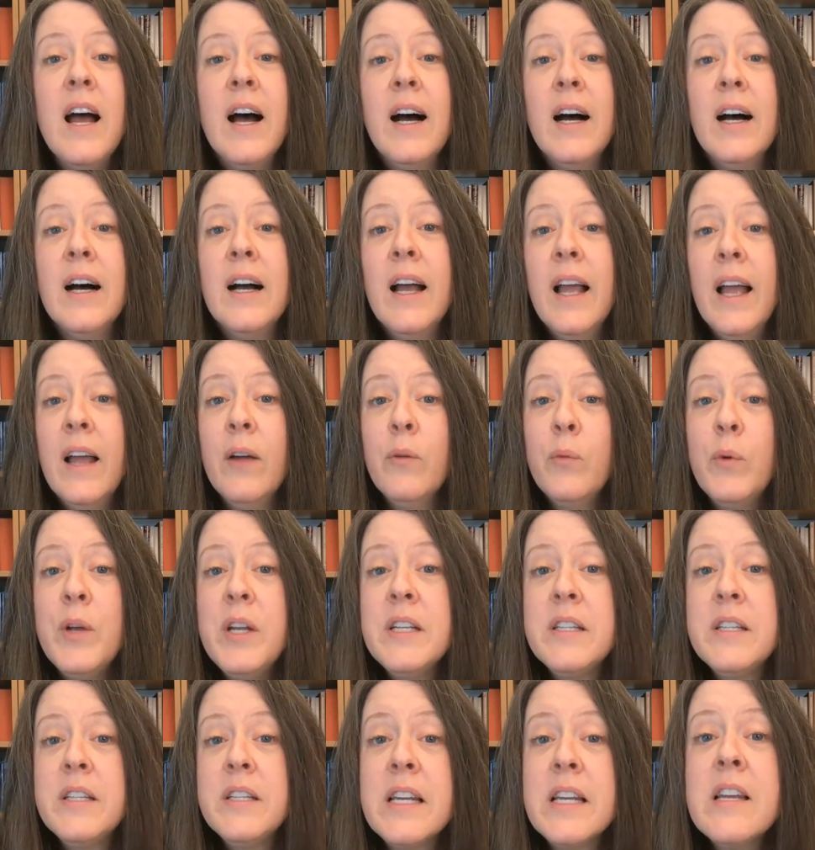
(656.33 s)
Uh, and
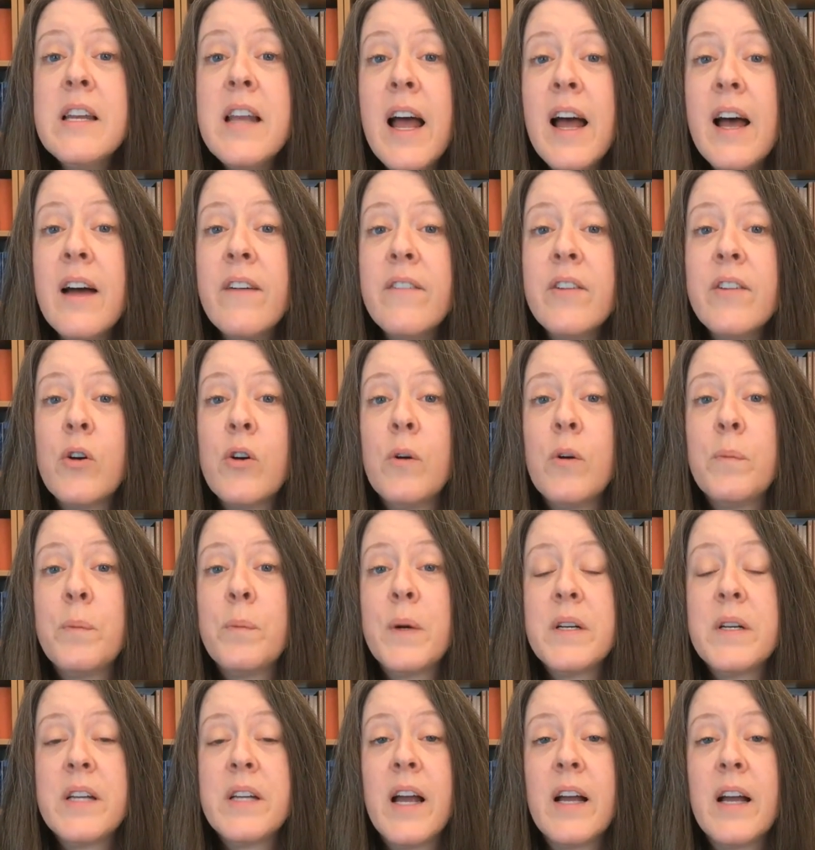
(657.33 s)
we did have a
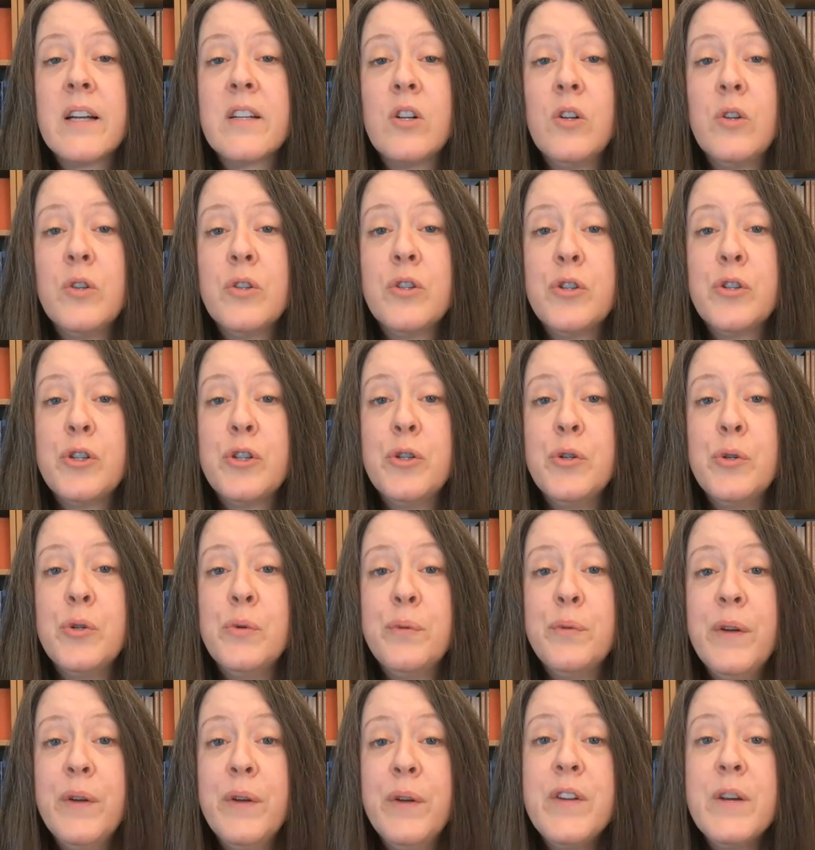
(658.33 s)
corporate tax closer
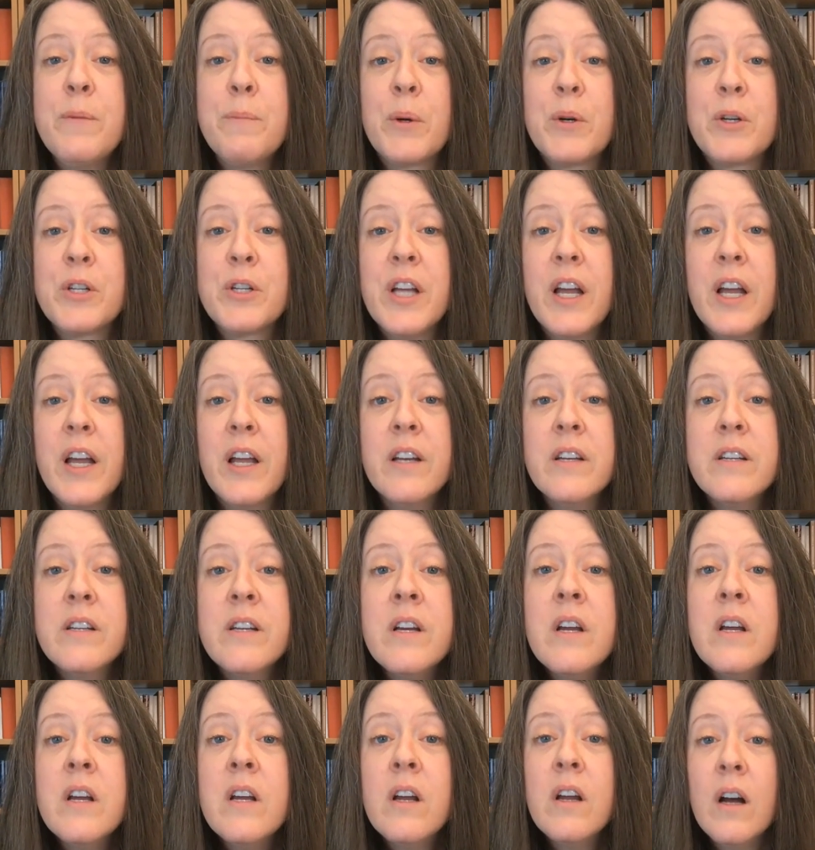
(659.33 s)
to 50%.
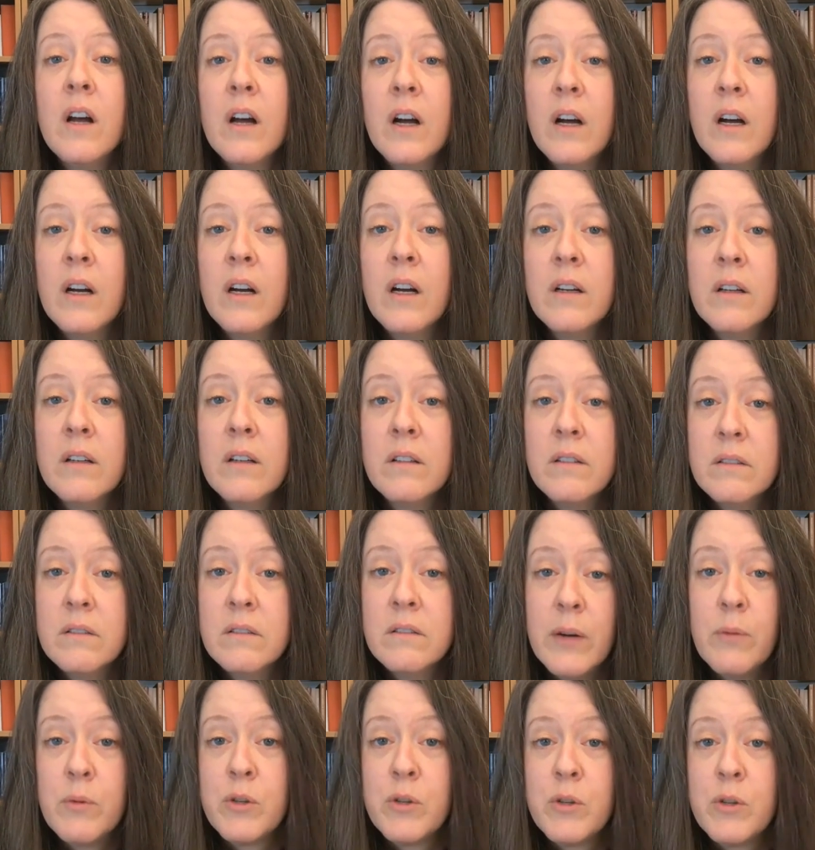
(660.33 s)
Uh,
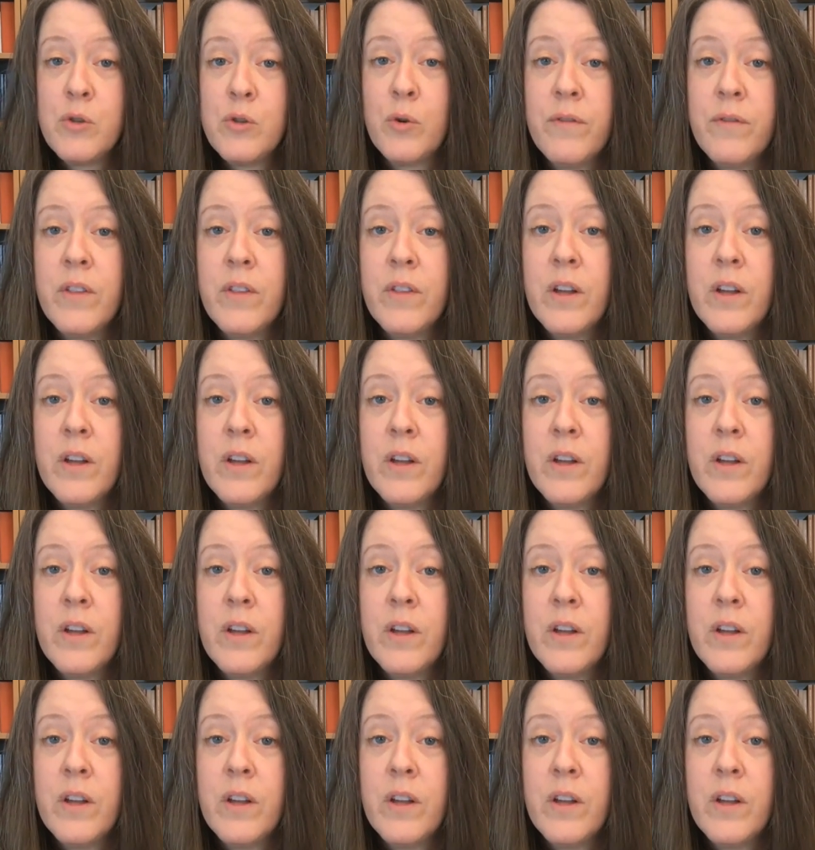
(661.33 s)
that was sort of